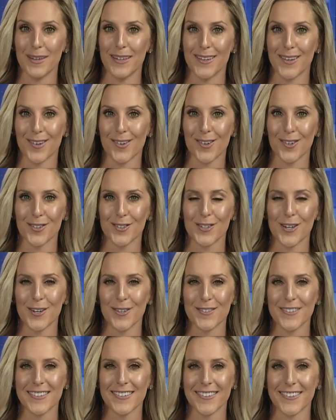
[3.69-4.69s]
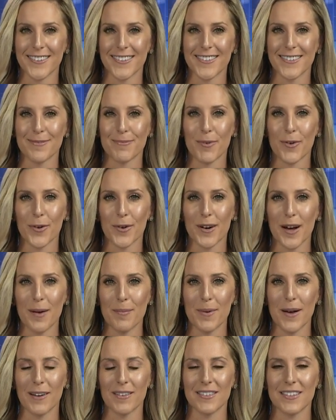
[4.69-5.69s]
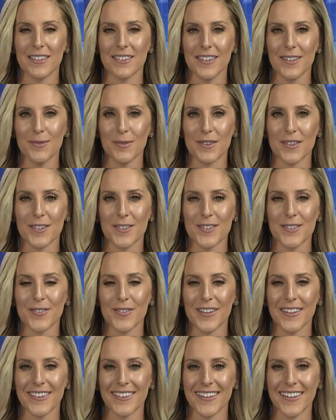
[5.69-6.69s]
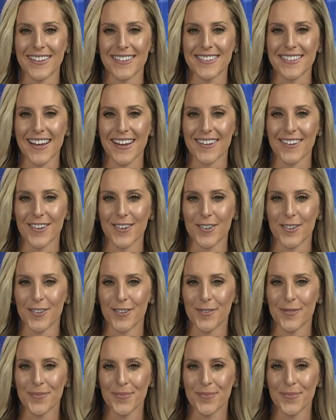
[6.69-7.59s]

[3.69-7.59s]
Nicole Jones learns more about dealing with those feelings. Hey, Nicole.